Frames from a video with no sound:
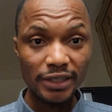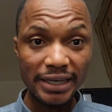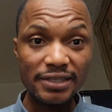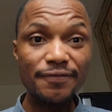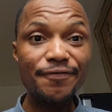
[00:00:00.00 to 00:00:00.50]

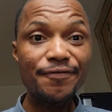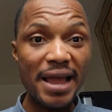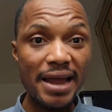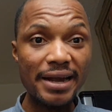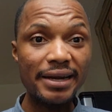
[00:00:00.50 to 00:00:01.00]
It's
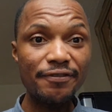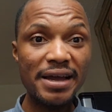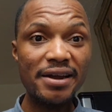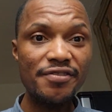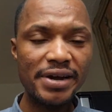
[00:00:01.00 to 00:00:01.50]
very,
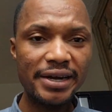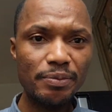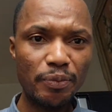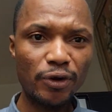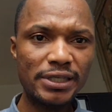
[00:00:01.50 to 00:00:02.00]
very, very
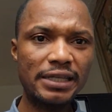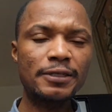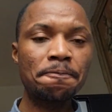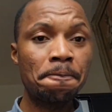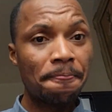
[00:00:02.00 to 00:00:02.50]
important.
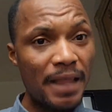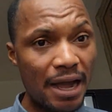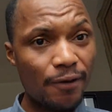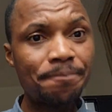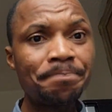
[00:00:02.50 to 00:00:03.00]

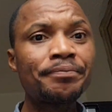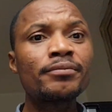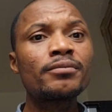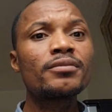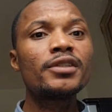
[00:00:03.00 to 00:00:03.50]
Now,
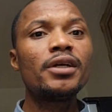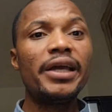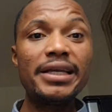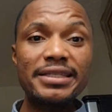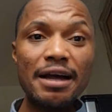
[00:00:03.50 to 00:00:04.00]

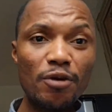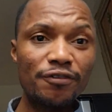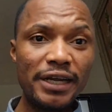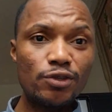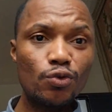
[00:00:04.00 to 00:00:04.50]
in some of
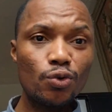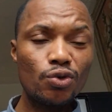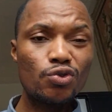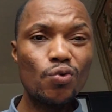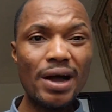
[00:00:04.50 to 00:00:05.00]
the
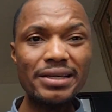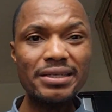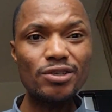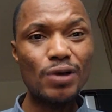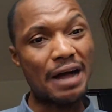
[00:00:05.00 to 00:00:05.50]
schools,
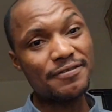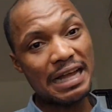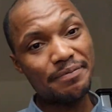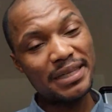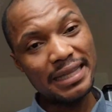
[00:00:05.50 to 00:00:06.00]
once you have
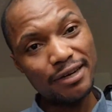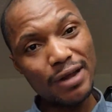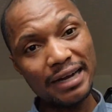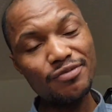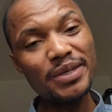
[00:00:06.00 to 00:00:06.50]
submitted
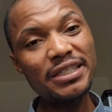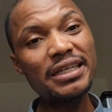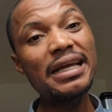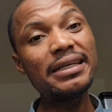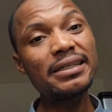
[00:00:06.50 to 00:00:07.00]
your admission
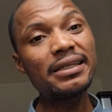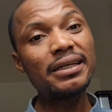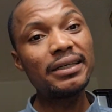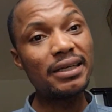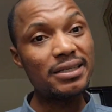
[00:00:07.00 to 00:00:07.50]
and
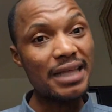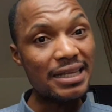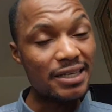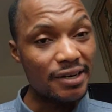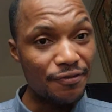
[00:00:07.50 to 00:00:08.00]
they
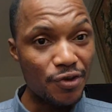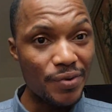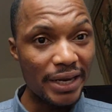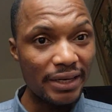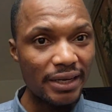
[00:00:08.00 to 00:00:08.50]
start
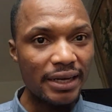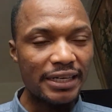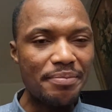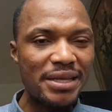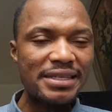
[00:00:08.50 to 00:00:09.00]
reviewing,
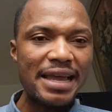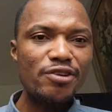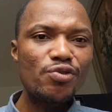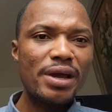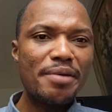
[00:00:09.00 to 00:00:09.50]
they may send
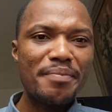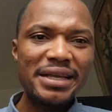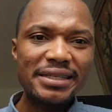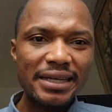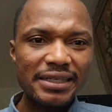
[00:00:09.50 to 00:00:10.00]
you a
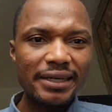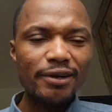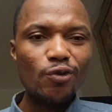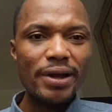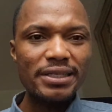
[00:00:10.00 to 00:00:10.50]
message
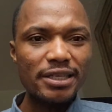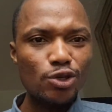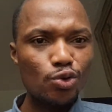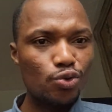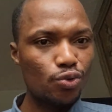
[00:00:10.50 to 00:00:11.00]
requesting
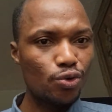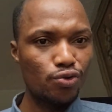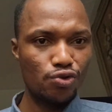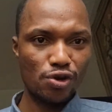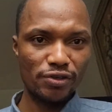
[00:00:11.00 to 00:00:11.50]
you to go
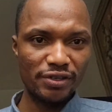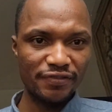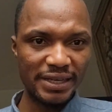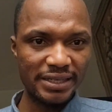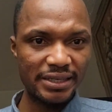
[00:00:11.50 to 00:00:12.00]
to your
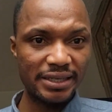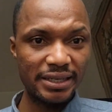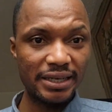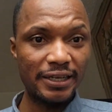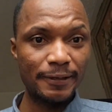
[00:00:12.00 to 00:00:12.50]
university
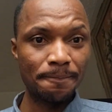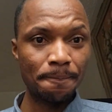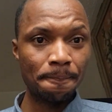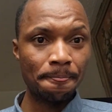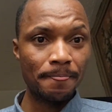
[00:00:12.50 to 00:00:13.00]
in
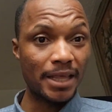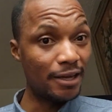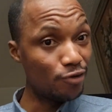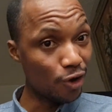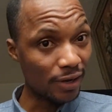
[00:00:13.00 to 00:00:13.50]

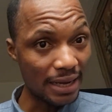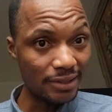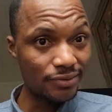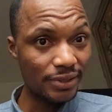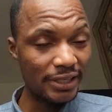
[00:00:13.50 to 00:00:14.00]
your
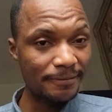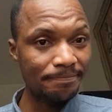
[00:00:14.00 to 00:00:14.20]
country